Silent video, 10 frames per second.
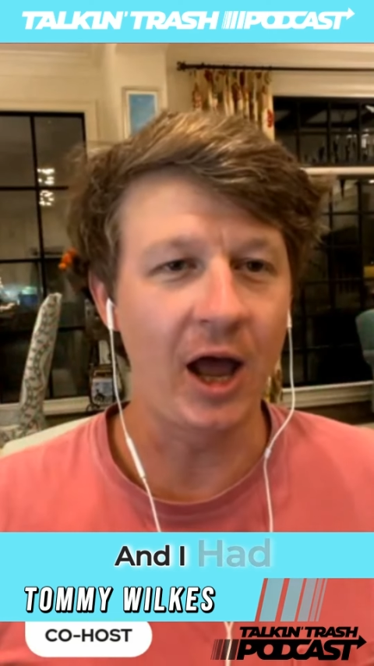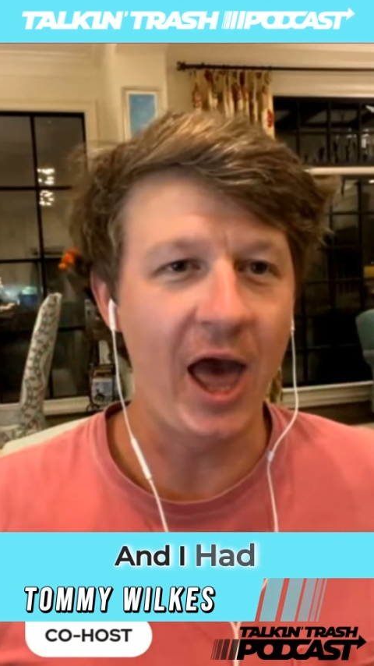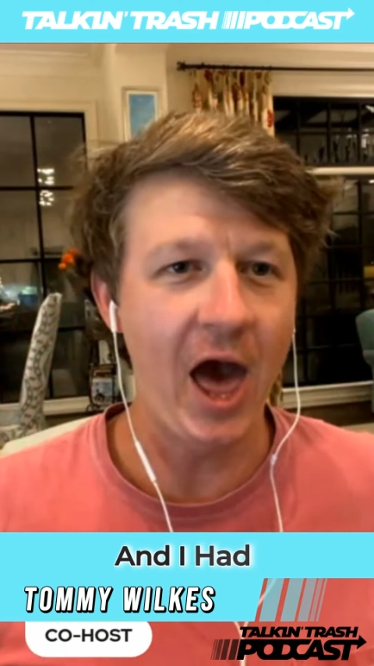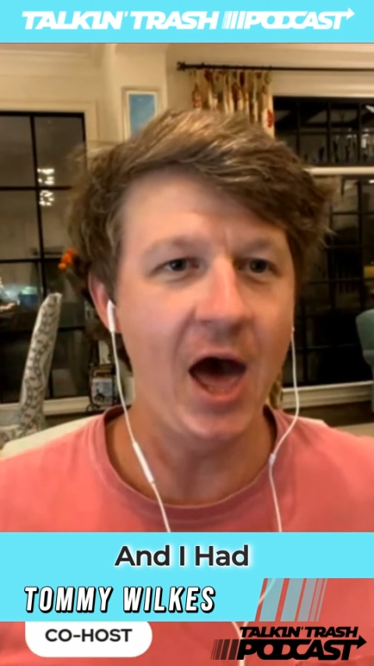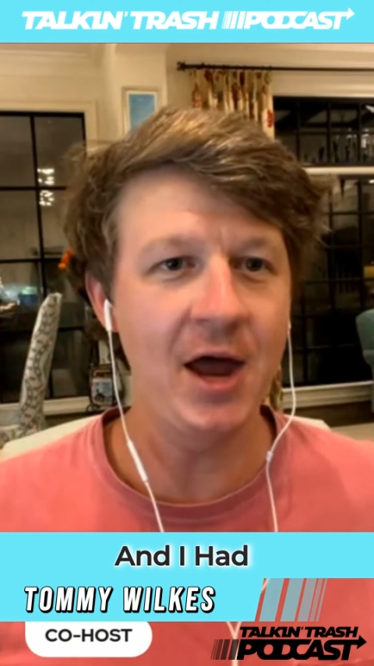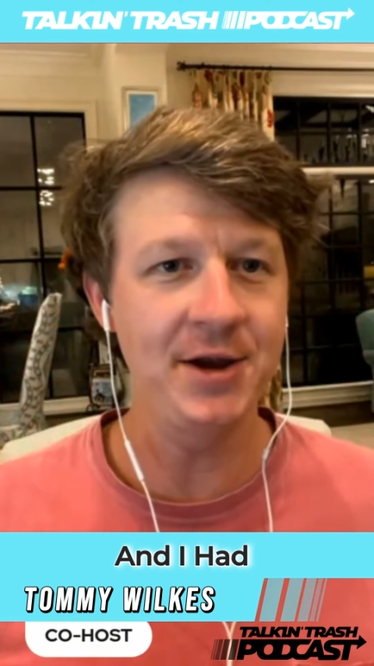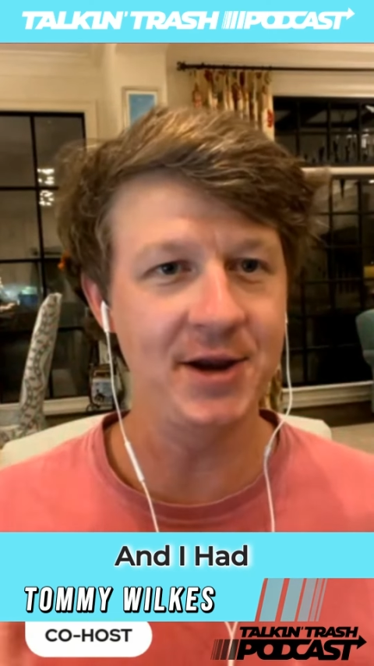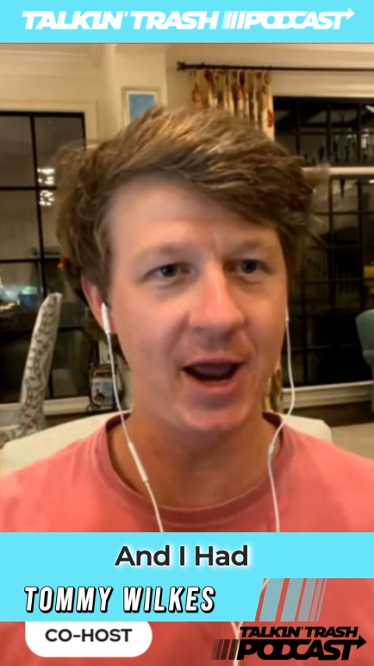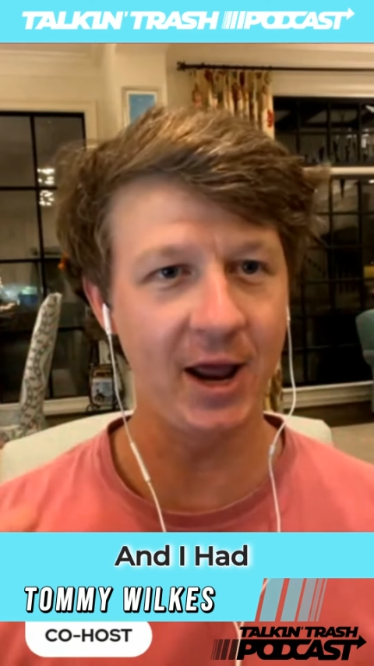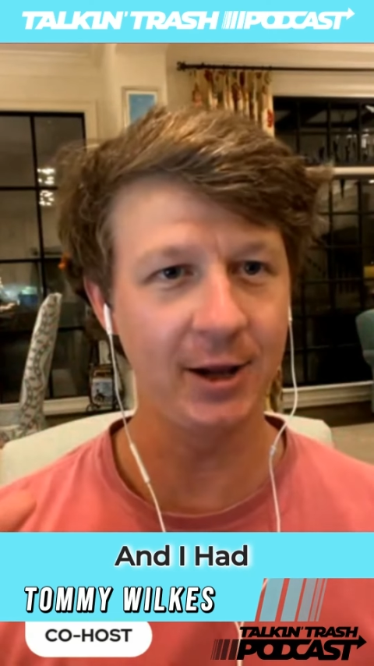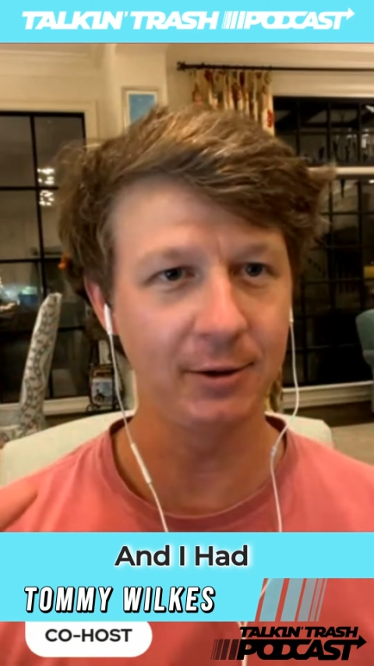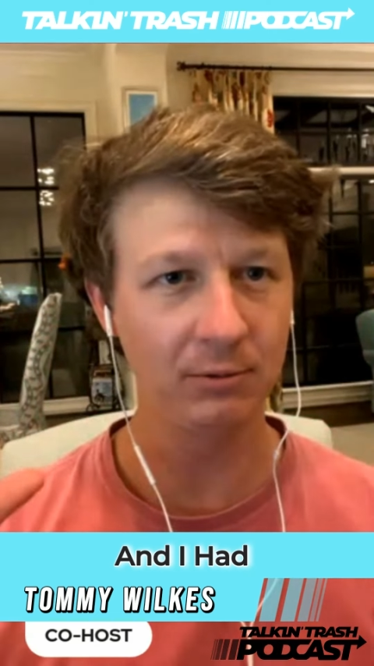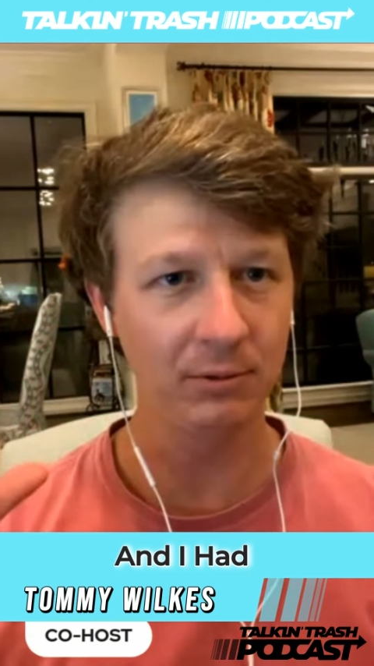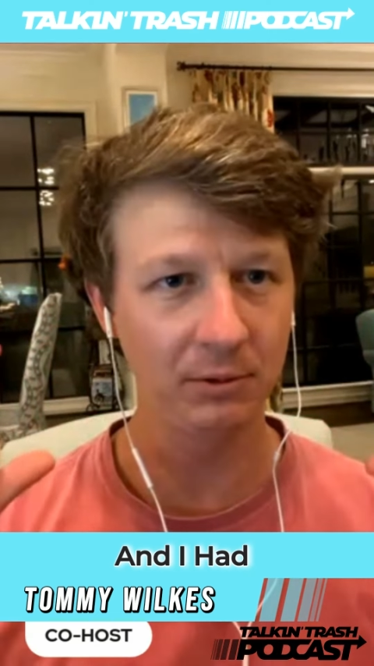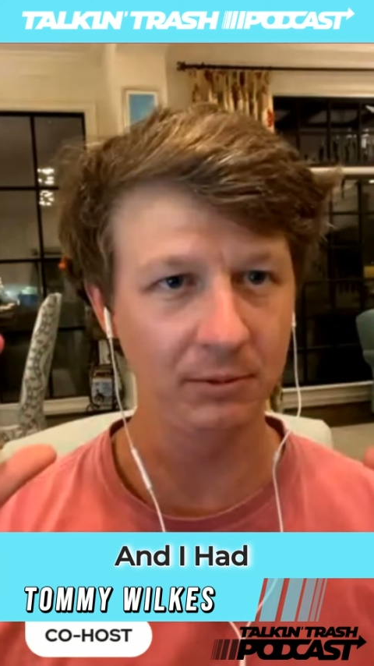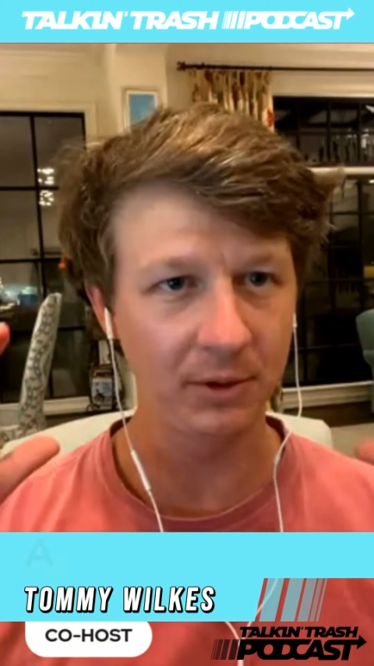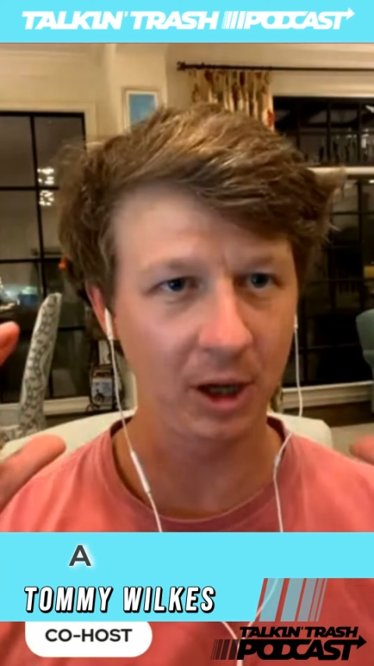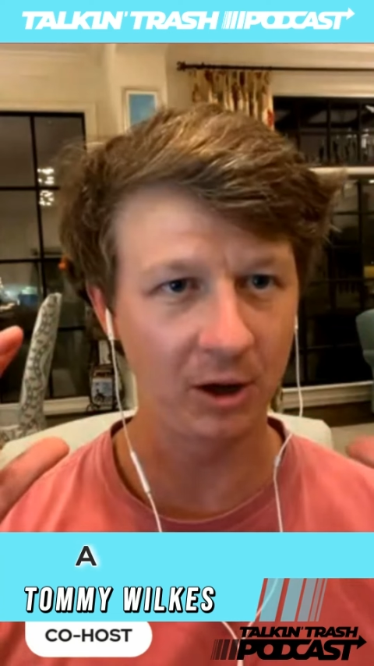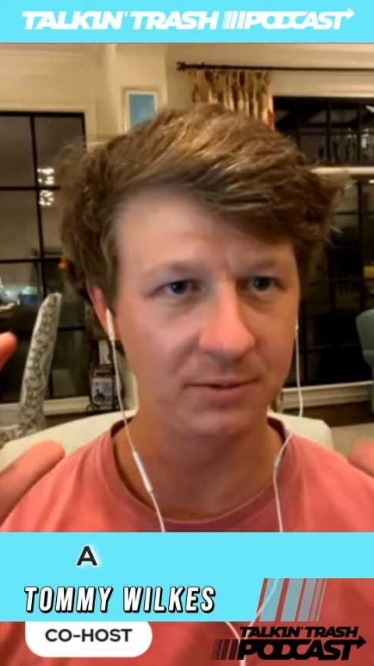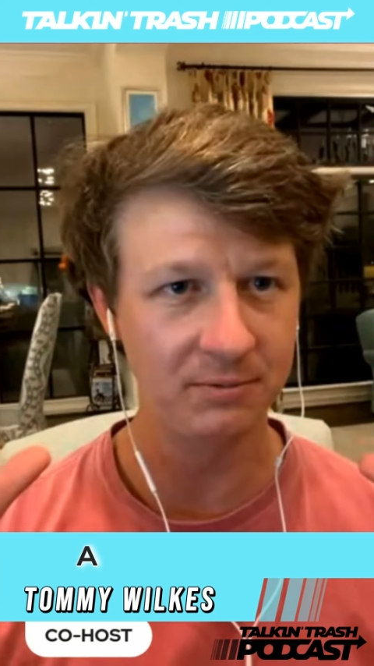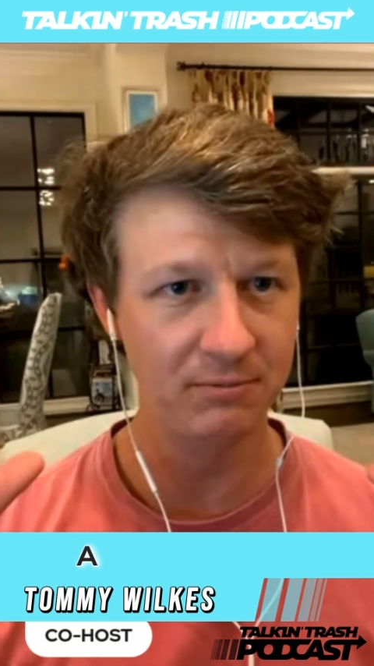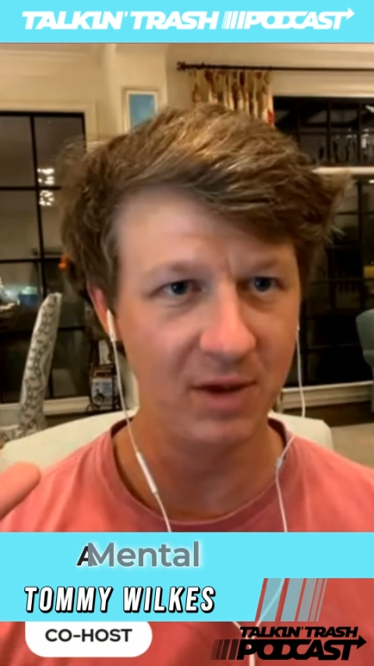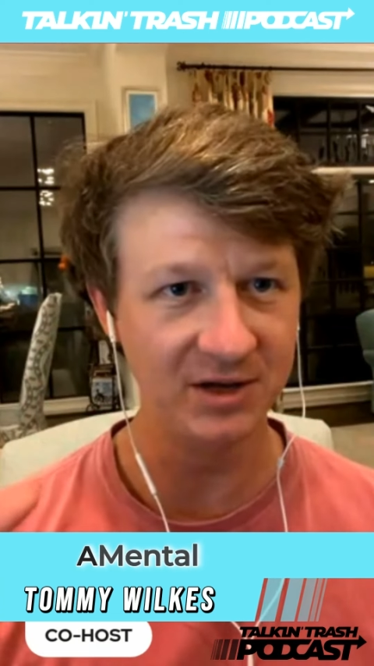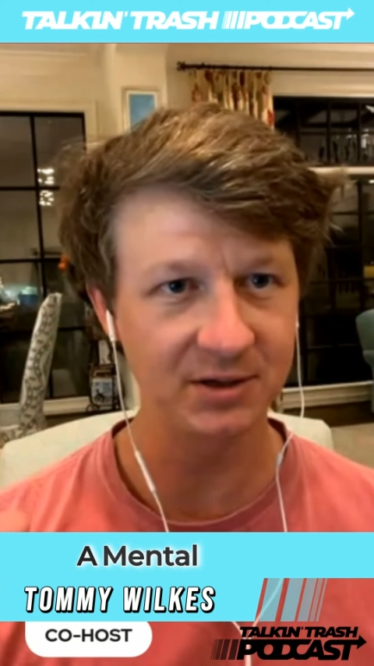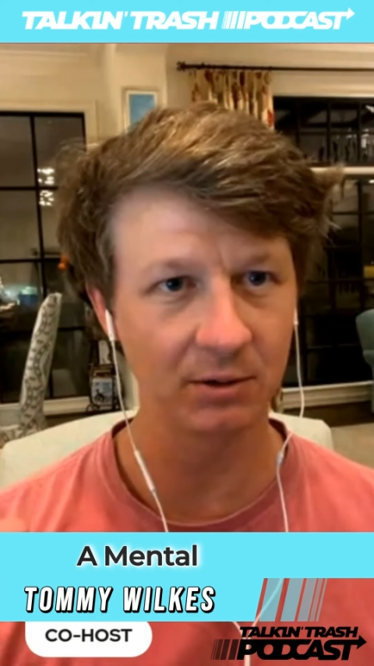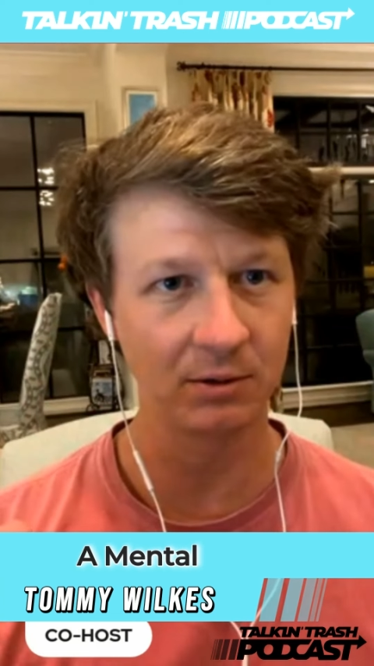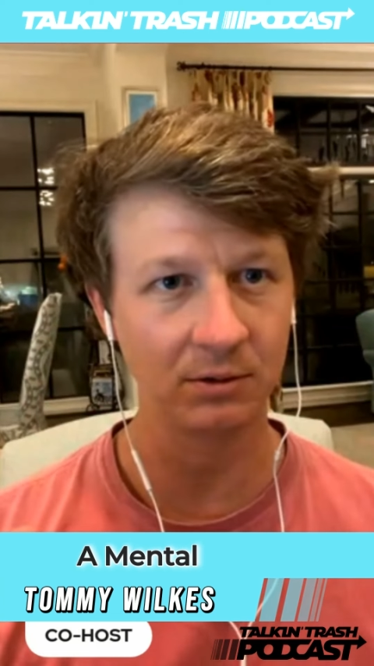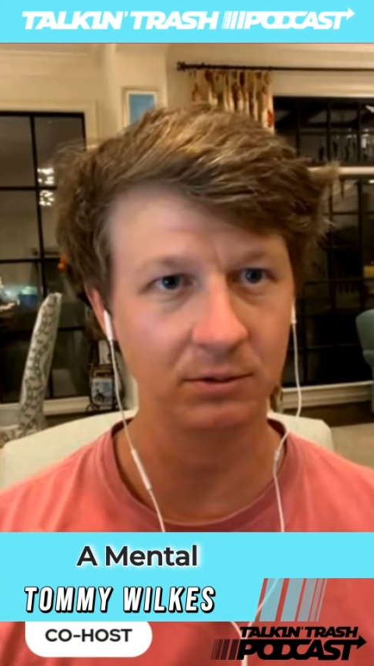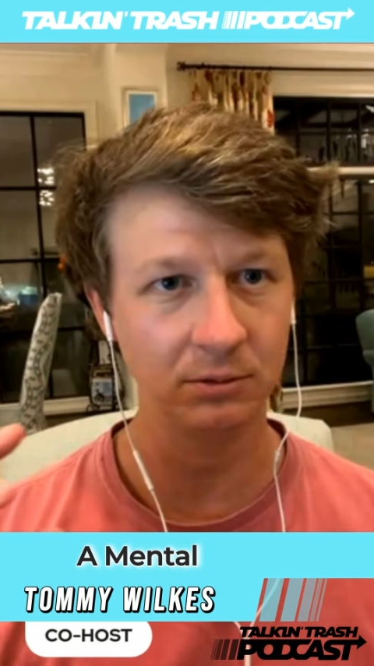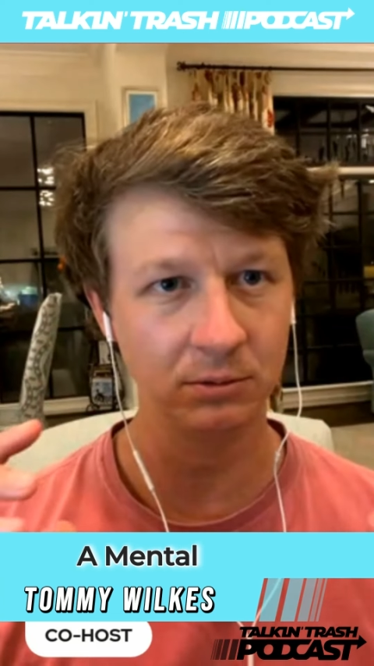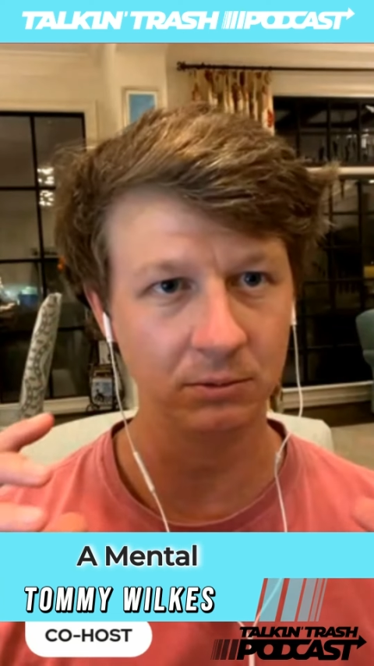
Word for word: had a mental